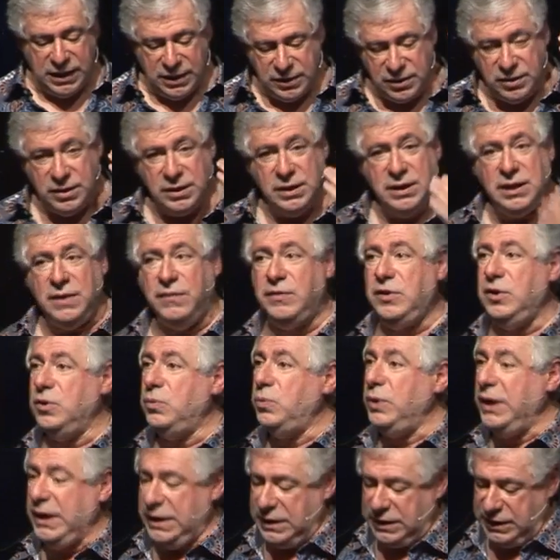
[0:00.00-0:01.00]
you give your
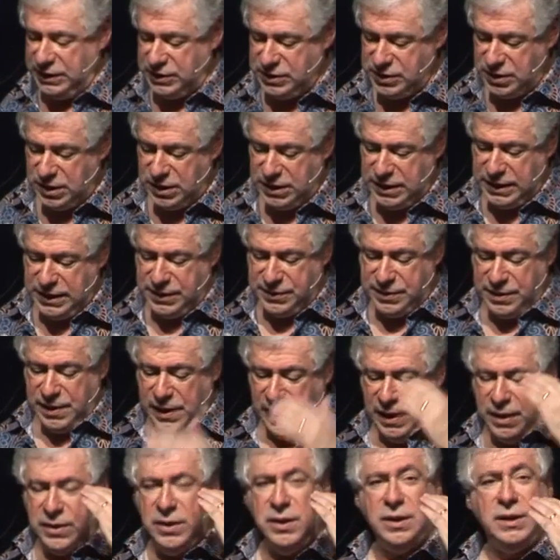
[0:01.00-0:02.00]
weekly tithes,
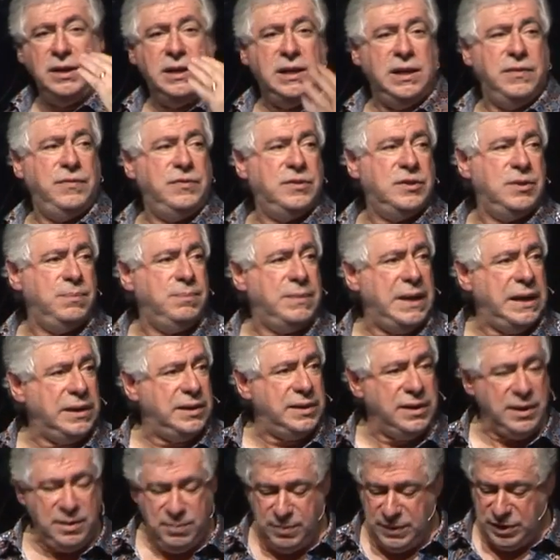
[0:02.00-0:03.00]
you give to
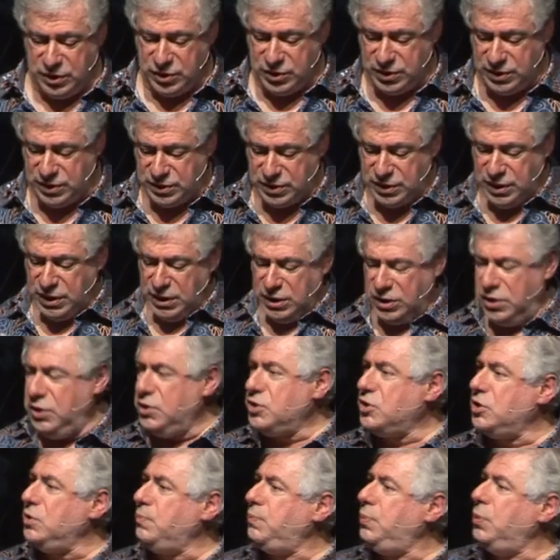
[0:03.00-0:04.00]
monthly missions, you
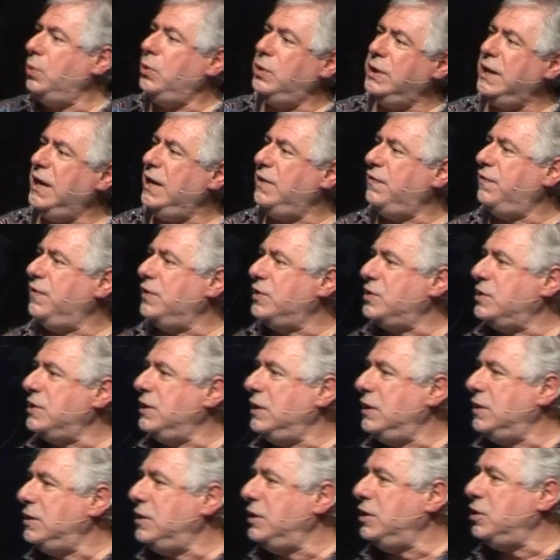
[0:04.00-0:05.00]
support our
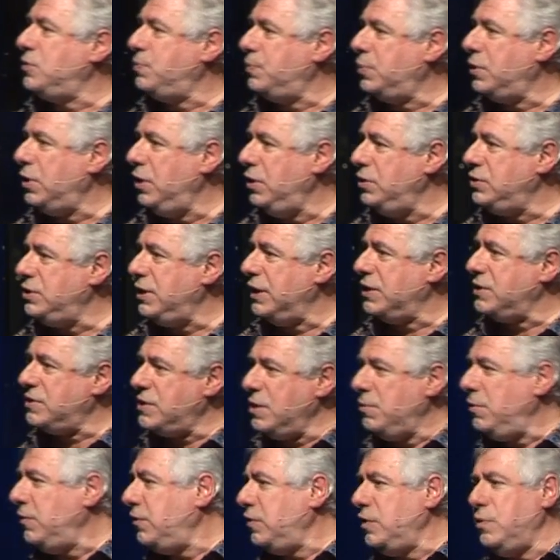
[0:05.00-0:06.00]
facilities projects.
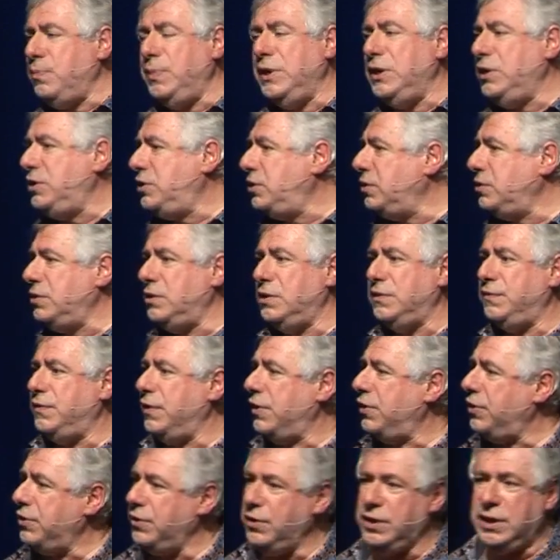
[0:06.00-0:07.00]
Some of you have been doing it for
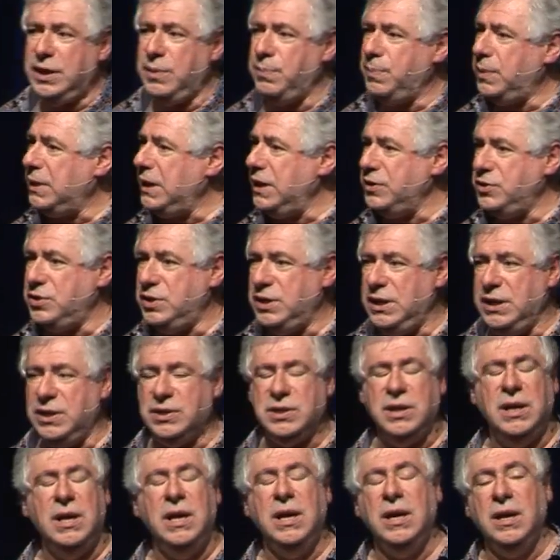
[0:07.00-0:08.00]
30 plus
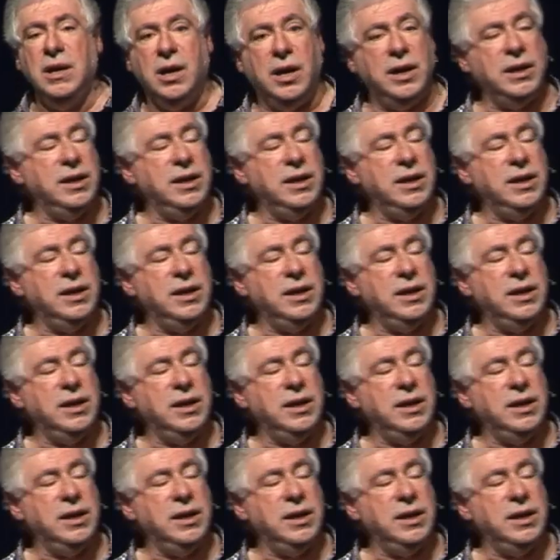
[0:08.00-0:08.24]
years. I